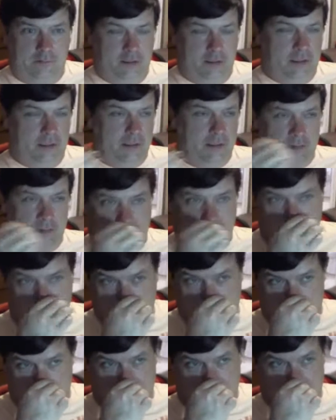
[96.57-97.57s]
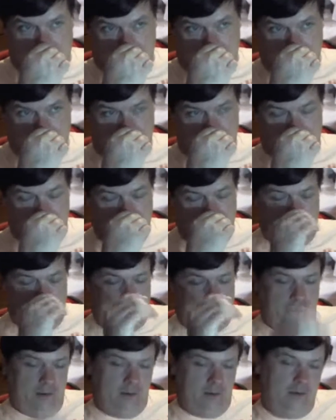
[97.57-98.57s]
It's driving me nuts.
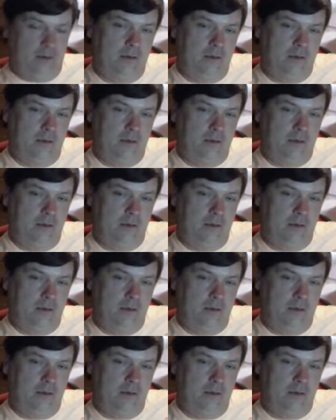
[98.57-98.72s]
I